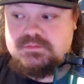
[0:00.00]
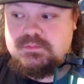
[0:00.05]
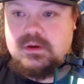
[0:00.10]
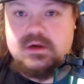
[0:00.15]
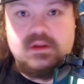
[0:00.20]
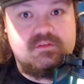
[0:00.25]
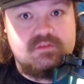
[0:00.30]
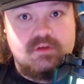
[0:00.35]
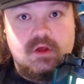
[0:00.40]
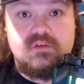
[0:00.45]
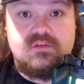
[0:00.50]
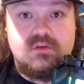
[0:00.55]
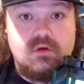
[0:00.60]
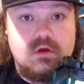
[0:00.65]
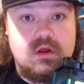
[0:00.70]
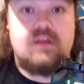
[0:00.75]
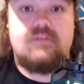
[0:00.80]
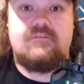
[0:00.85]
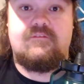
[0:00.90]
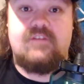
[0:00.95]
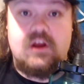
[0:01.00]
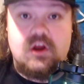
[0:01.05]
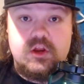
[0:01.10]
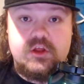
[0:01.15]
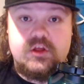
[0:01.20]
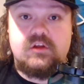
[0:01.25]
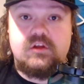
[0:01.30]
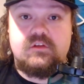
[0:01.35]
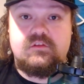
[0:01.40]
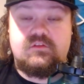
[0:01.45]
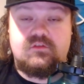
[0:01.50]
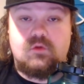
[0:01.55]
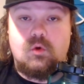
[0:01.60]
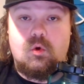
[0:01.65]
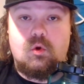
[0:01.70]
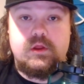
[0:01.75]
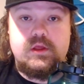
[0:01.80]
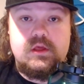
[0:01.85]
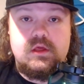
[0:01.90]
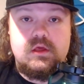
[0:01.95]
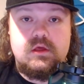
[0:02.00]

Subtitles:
but it's also got a very good story.